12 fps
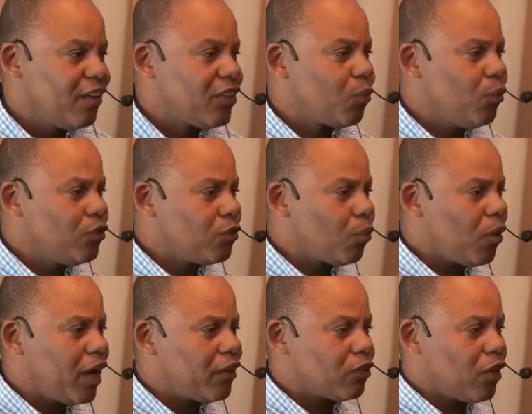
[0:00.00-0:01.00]
The reason
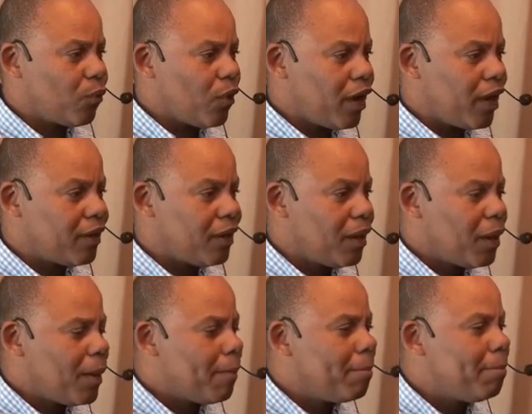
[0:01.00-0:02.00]
why it's all right,
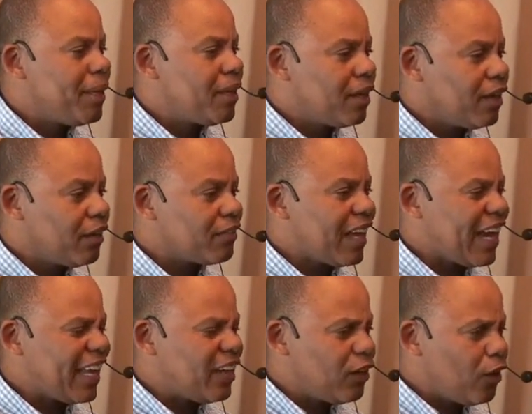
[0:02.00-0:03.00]
because
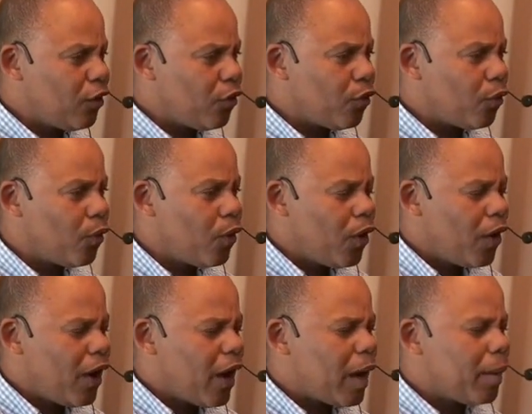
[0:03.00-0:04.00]
I know
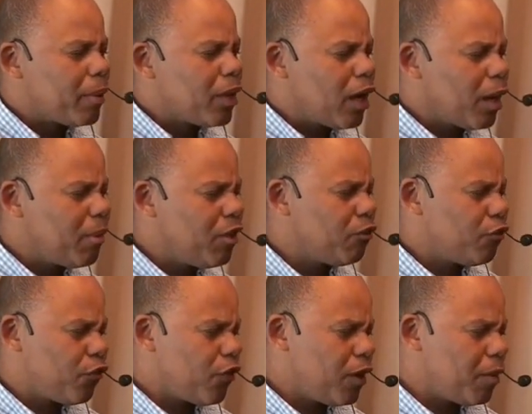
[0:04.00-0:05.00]
I'm coming
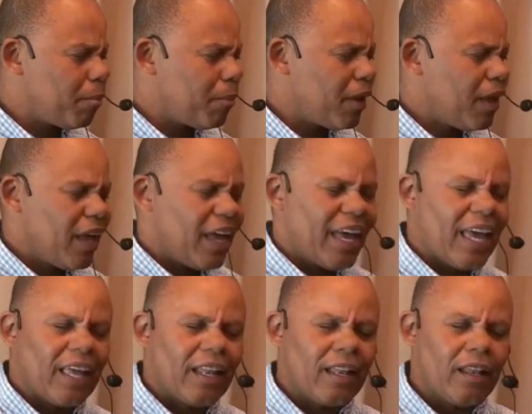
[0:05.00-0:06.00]
from
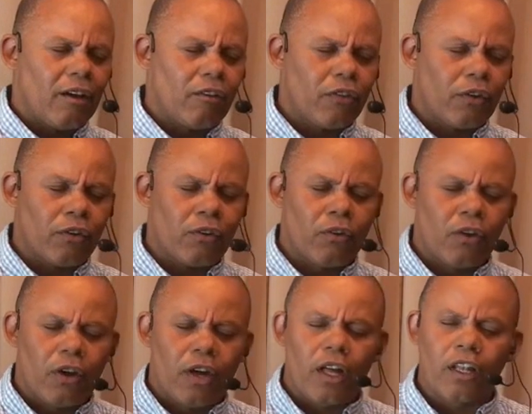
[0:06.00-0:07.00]
a level
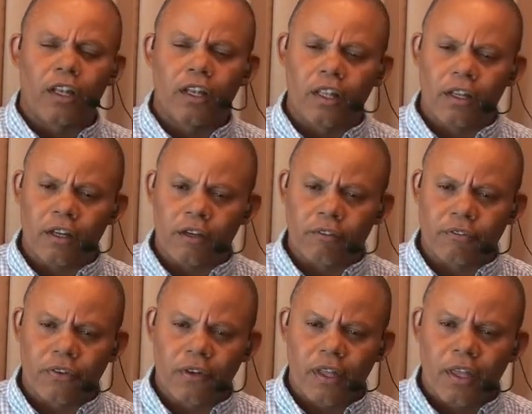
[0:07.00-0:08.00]
of
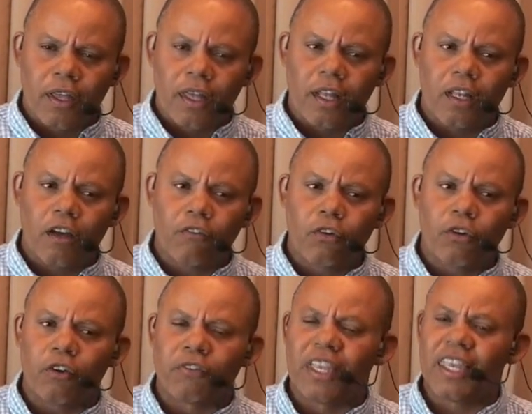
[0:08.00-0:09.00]
love, a
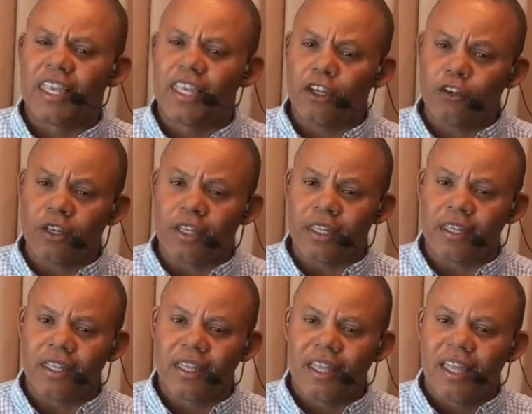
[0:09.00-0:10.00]
level of healing,